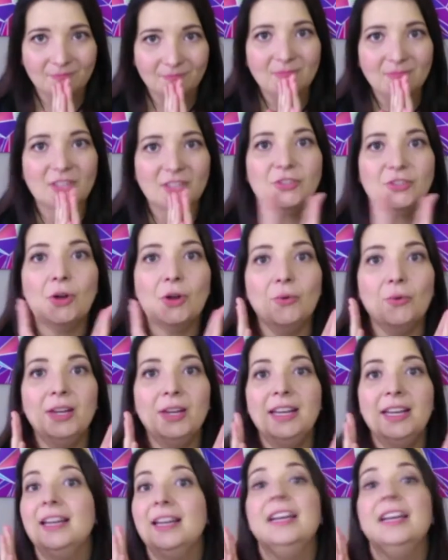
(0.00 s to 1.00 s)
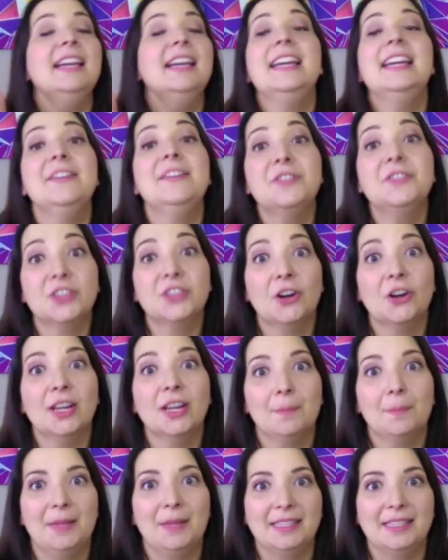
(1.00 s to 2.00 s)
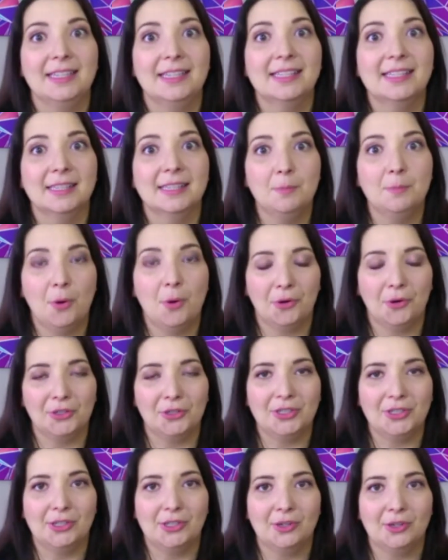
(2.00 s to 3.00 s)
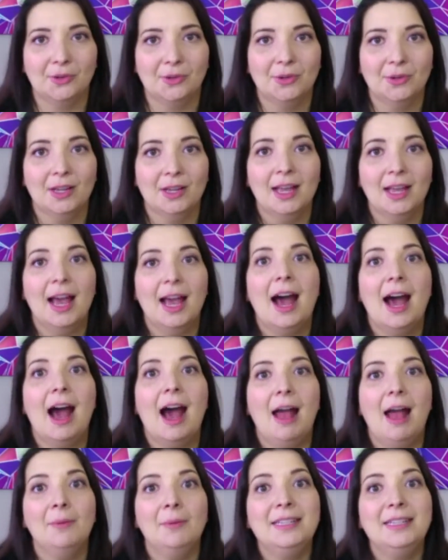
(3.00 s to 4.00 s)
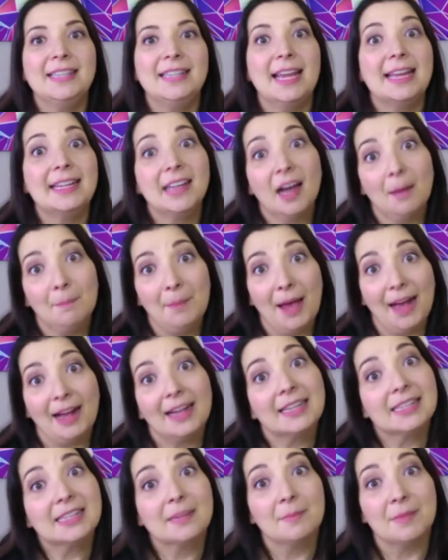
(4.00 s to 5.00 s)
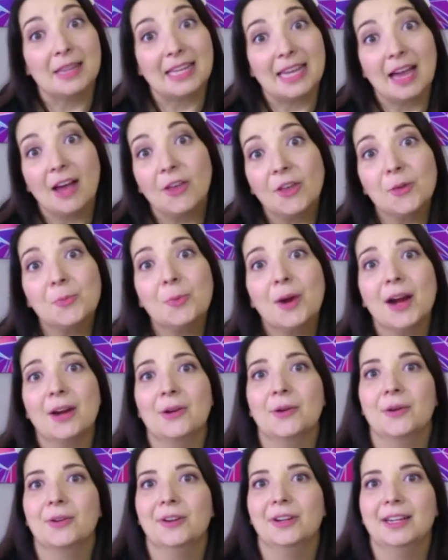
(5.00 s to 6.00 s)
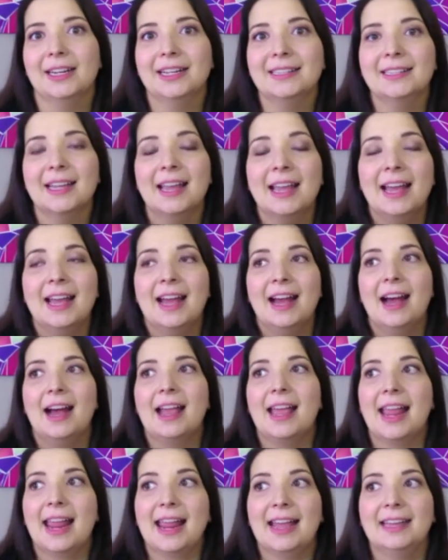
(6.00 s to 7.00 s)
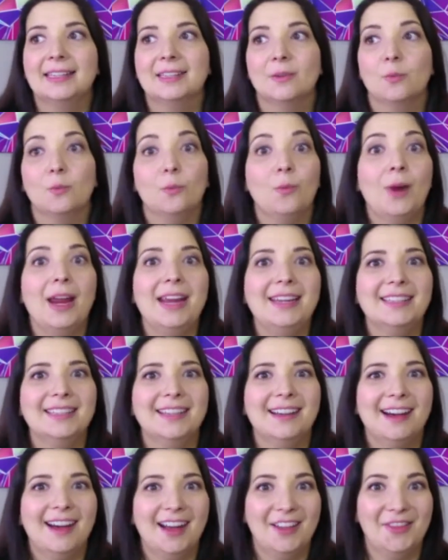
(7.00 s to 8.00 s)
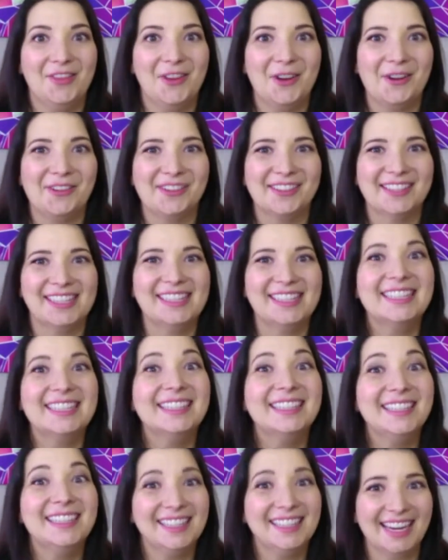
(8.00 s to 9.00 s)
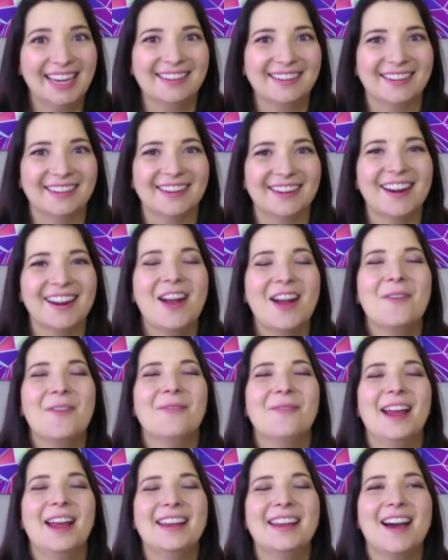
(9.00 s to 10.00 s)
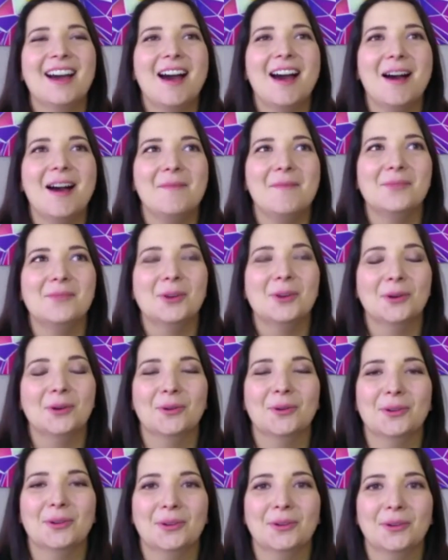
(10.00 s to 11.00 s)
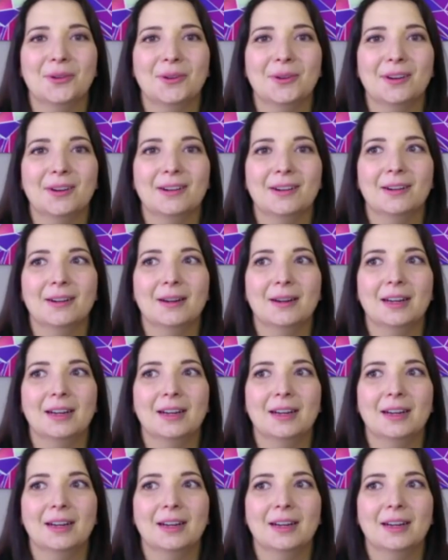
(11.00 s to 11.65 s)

So if starting a business is important to you, I would say cut back on some of the other priorities and wait on those until later when um, your your